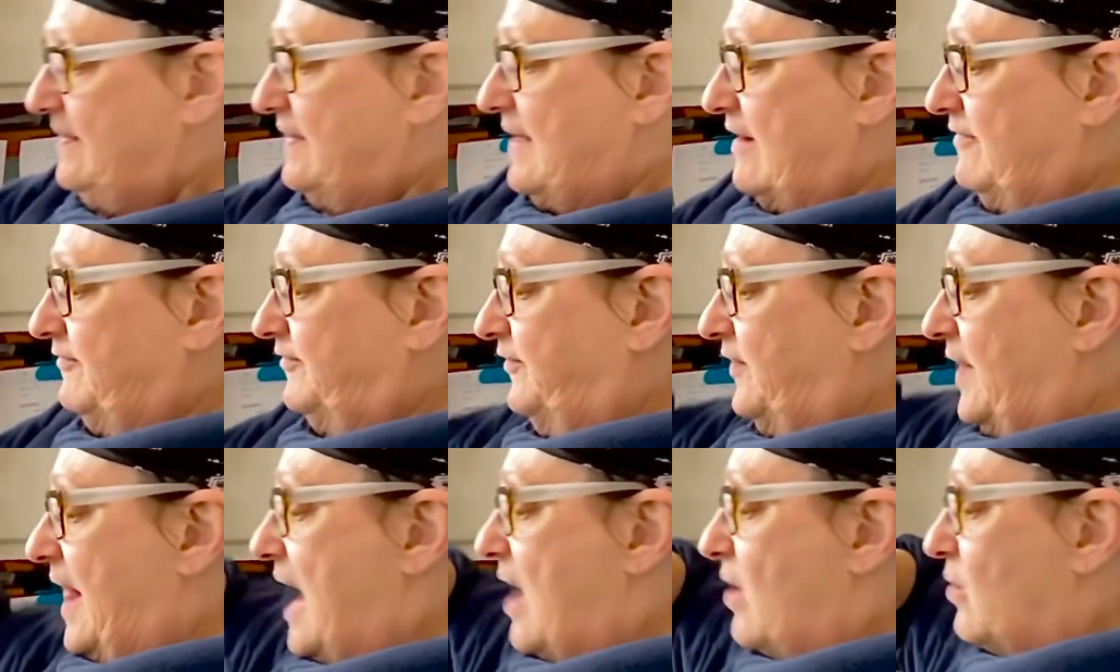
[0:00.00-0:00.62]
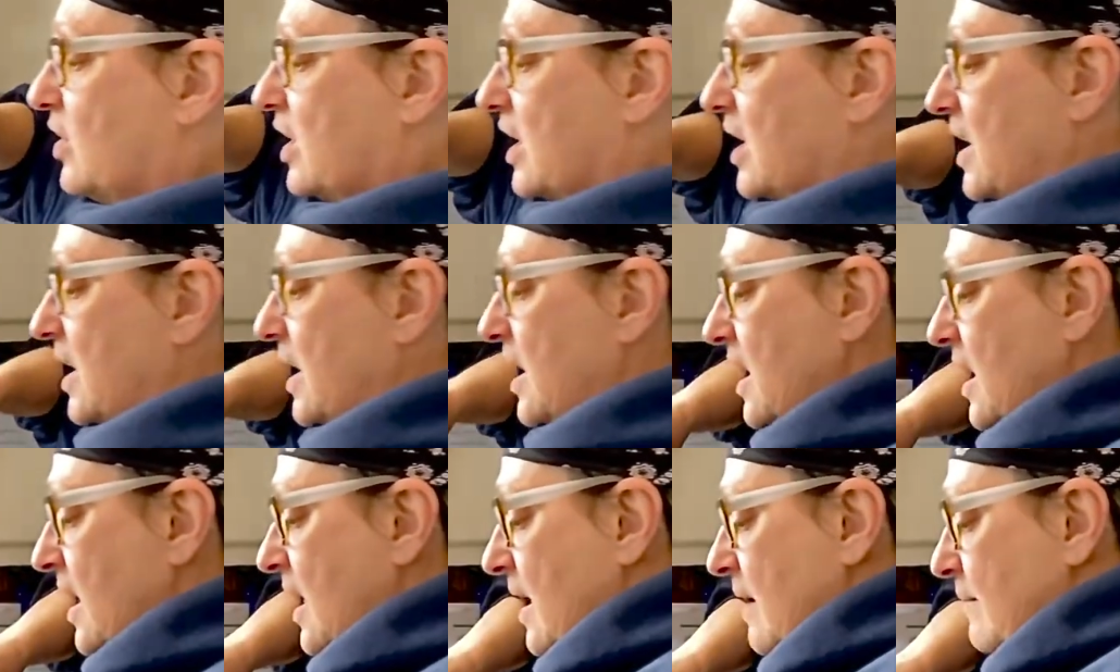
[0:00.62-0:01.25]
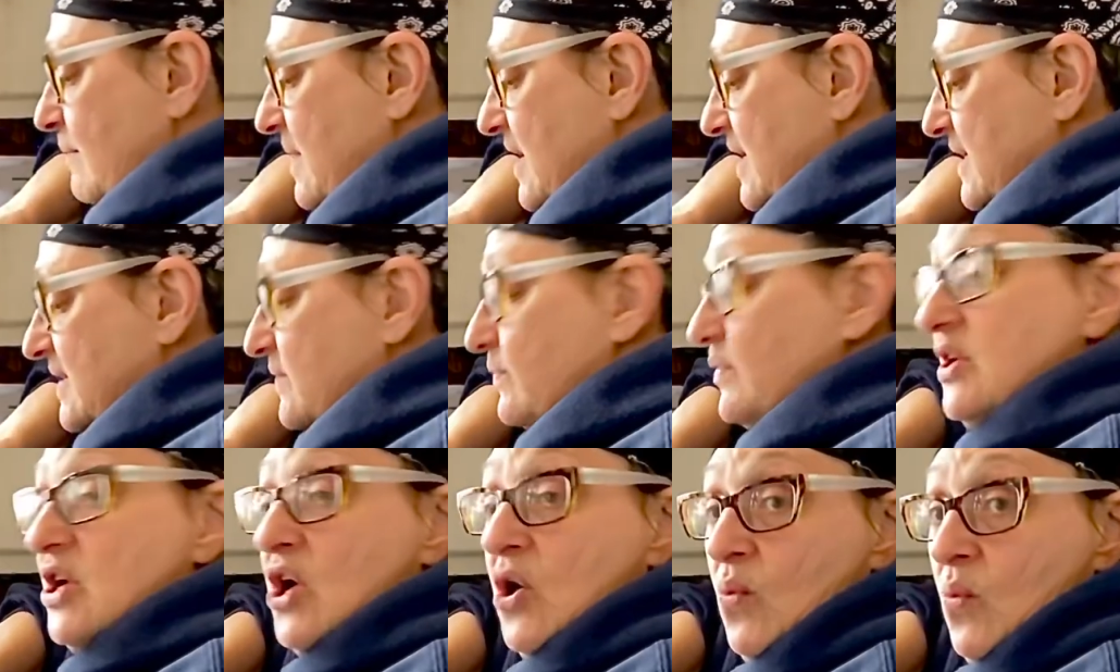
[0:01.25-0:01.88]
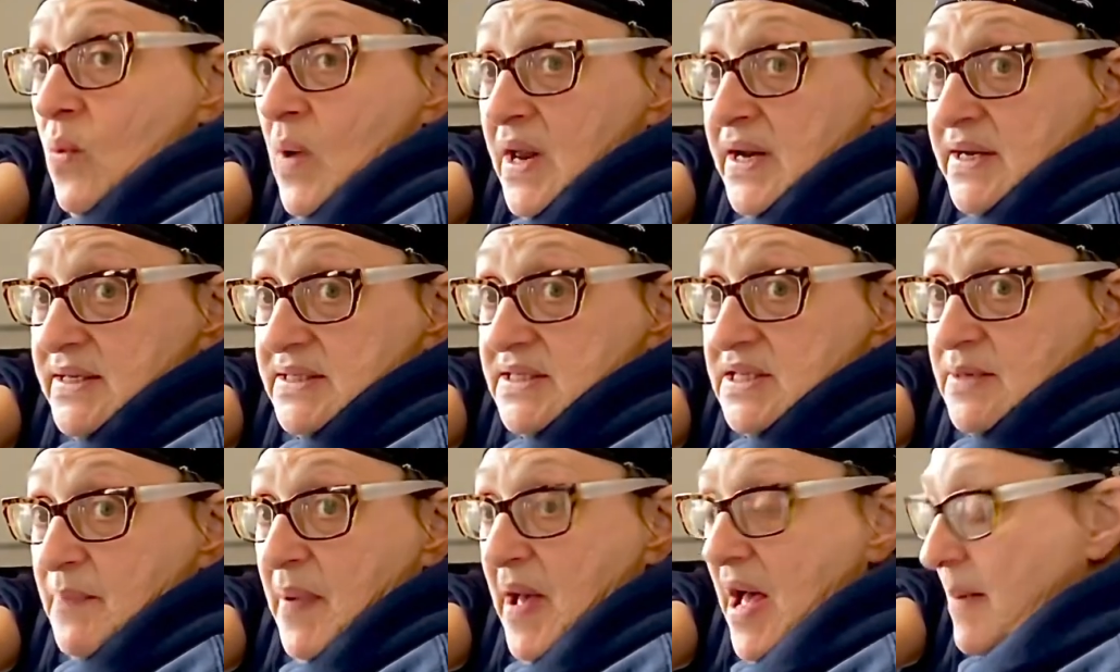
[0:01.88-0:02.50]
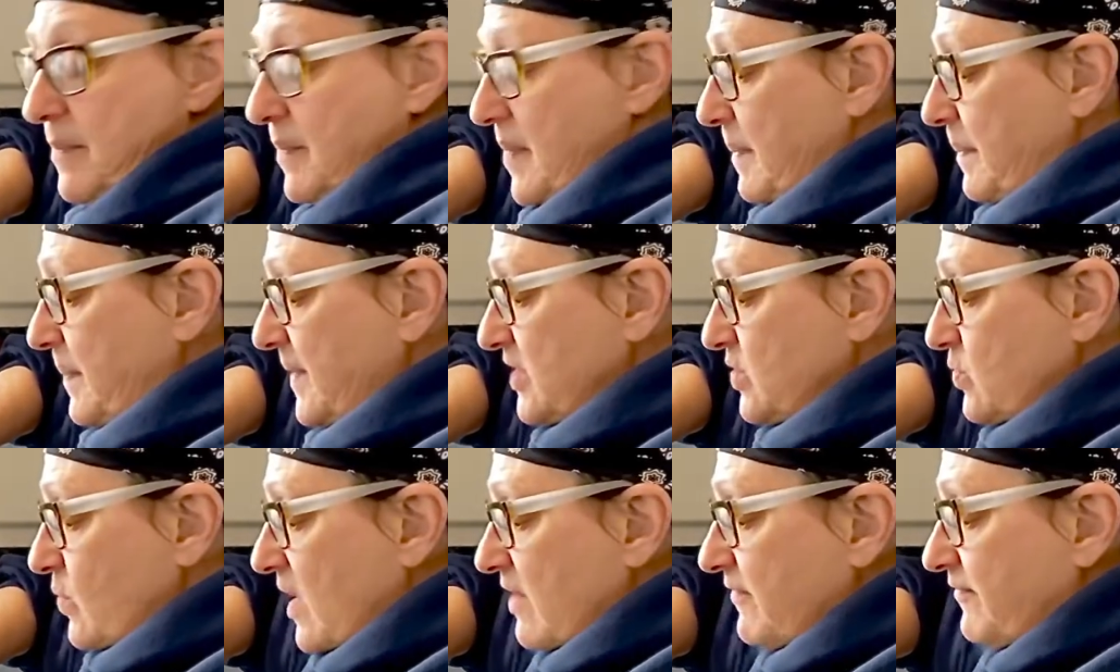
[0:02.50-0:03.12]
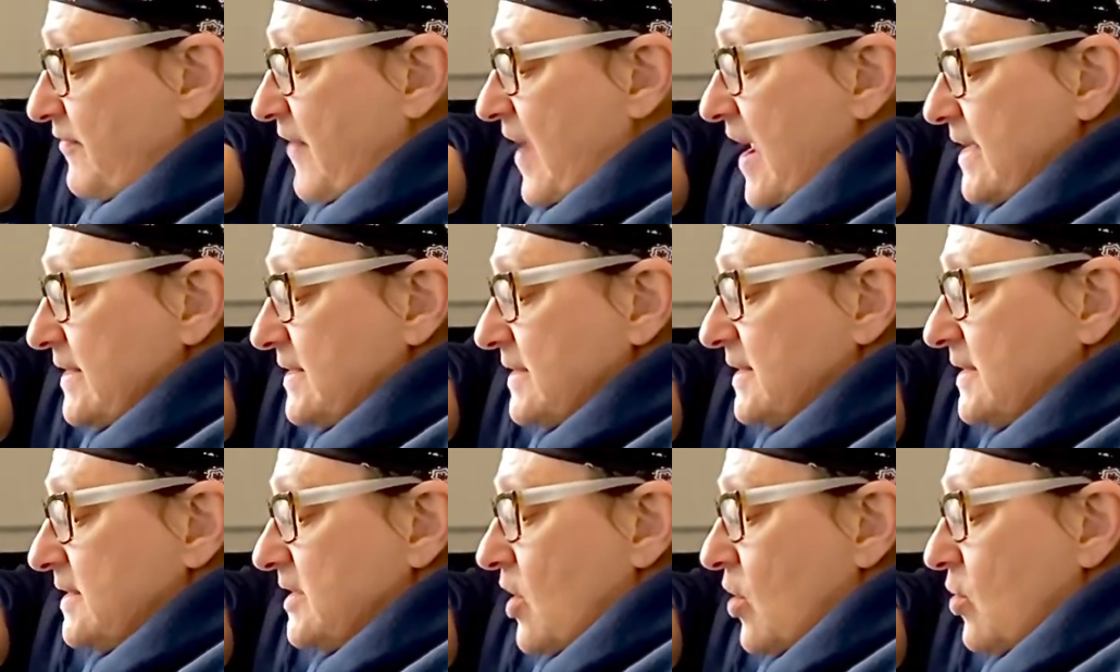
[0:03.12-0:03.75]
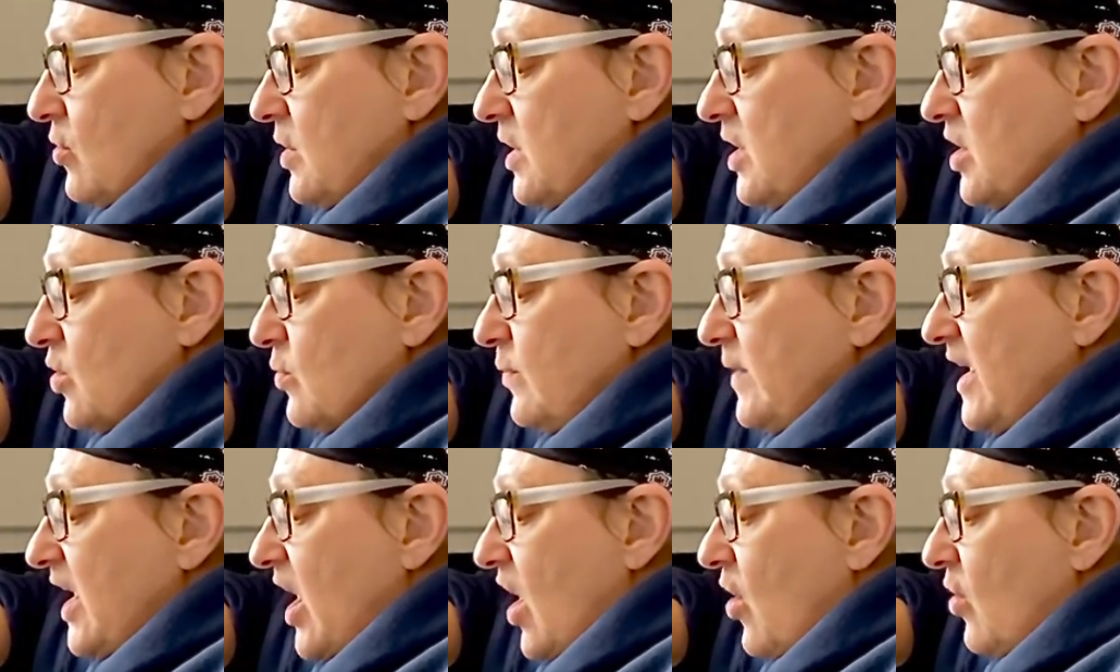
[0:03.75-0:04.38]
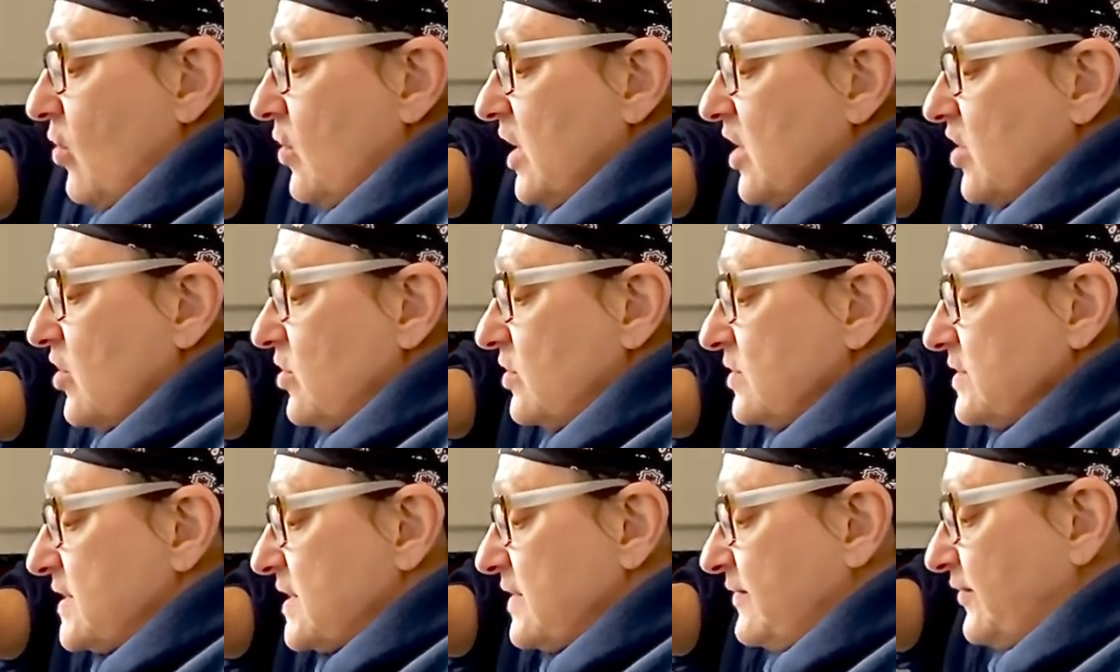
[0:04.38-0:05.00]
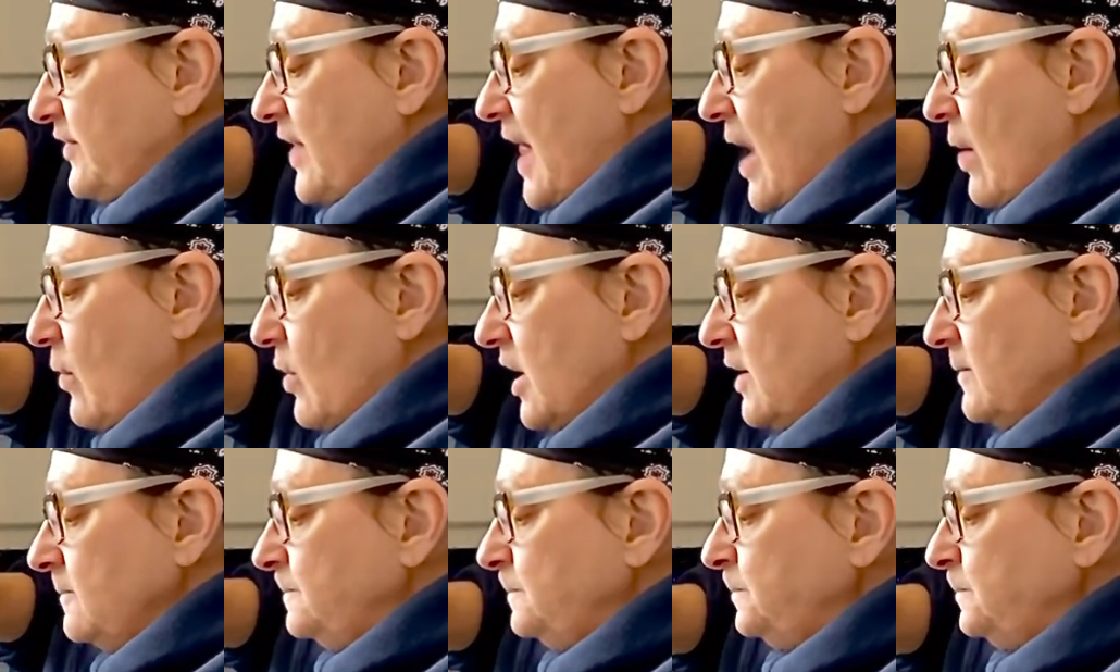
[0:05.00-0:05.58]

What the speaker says: that flour because we don't want it to pop up into our face. So here we go, here goes the flour.